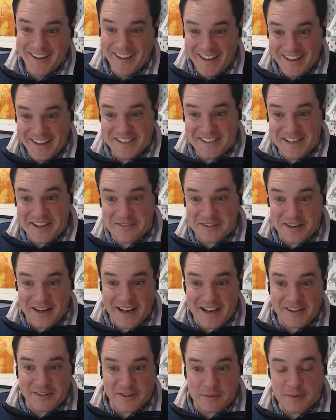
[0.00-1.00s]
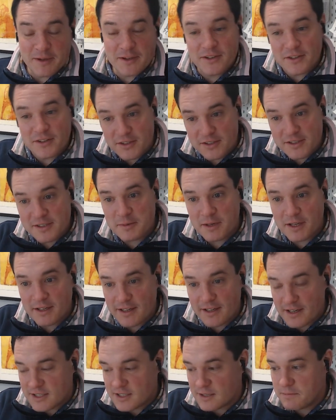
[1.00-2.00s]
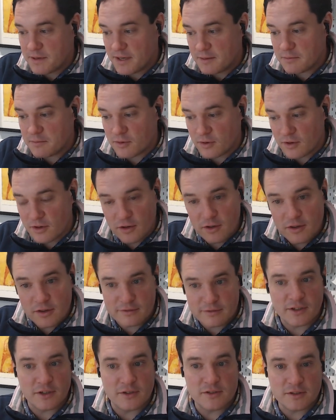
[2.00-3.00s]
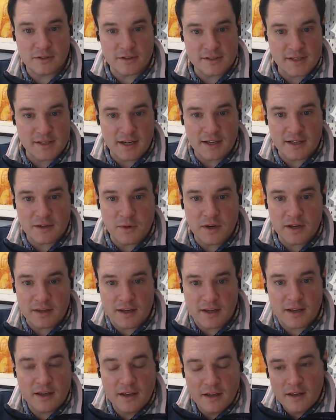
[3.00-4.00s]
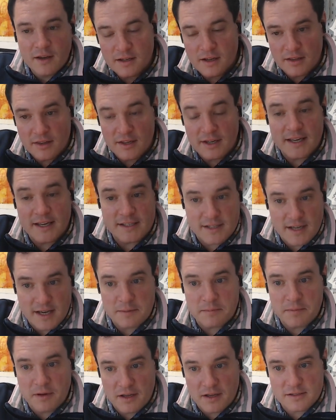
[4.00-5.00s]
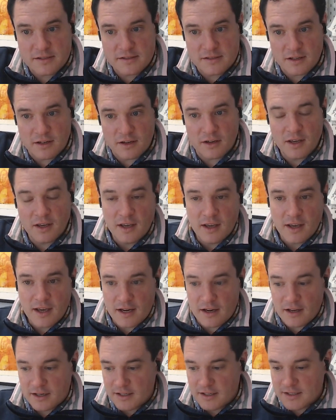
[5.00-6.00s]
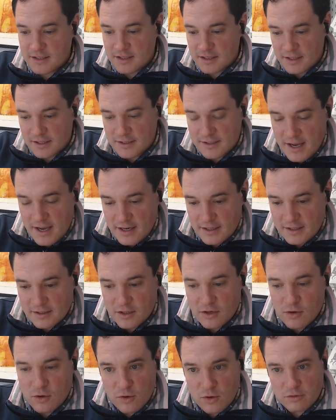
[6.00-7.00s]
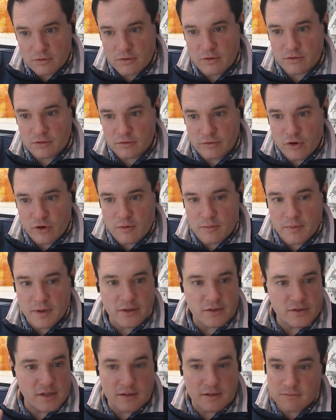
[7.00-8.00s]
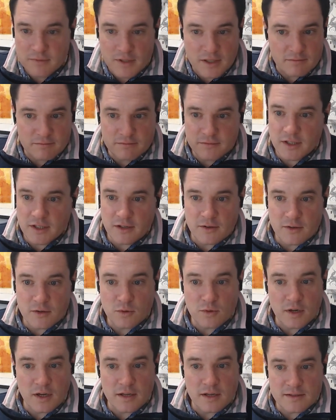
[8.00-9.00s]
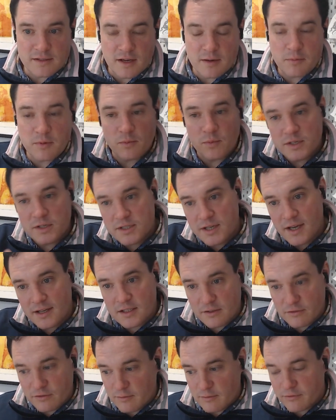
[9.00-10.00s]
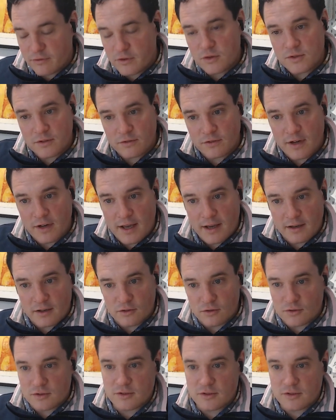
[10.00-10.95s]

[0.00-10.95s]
It's definitely accurate because we could actually pinpoint on the photo exactly where the laser had passed, and I could see exactly the corner of the room. And I was like, well, it all lines up, and we checked it from a few different angles.